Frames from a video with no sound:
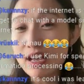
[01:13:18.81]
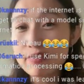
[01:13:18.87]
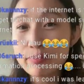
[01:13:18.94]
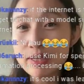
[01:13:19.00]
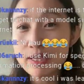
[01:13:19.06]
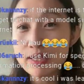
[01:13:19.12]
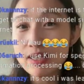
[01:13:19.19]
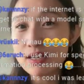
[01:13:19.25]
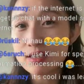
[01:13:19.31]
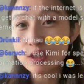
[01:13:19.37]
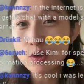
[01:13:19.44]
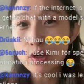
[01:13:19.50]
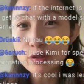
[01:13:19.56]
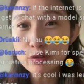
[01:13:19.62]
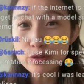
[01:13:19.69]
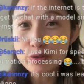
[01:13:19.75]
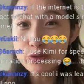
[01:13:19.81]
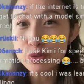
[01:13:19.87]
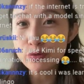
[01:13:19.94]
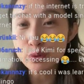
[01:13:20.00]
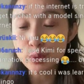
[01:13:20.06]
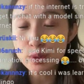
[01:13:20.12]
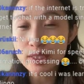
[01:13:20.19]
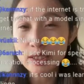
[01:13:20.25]
I've been a loyal user of
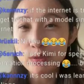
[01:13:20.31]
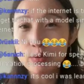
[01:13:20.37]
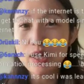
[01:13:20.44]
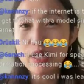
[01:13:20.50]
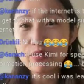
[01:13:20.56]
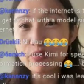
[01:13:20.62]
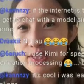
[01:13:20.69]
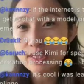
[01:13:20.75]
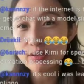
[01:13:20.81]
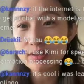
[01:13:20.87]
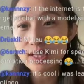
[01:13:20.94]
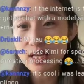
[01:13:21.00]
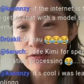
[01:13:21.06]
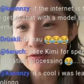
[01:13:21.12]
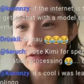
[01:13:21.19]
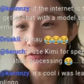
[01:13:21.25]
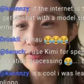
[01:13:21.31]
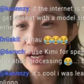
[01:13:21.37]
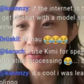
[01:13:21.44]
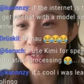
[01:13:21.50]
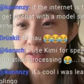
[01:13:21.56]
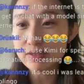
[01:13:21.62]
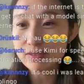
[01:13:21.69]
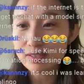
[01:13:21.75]
Duolingo every single day for 5
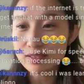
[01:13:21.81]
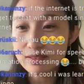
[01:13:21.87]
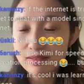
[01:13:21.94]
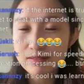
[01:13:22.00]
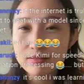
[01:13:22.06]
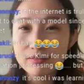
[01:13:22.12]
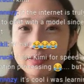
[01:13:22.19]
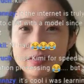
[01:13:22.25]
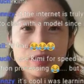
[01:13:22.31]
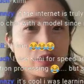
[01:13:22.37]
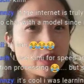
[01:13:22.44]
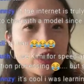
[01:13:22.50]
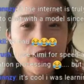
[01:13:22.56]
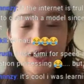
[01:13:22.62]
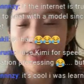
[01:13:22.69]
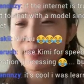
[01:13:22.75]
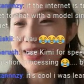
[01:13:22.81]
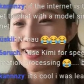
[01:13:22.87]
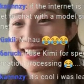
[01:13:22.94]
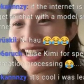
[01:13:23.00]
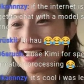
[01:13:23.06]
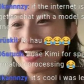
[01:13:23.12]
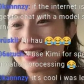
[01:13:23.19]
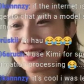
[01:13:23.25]
years. You can check my
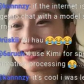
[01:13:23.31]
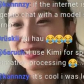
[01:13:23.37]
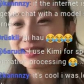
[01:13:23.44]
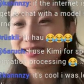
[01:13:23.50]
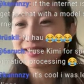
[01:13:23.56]
stats.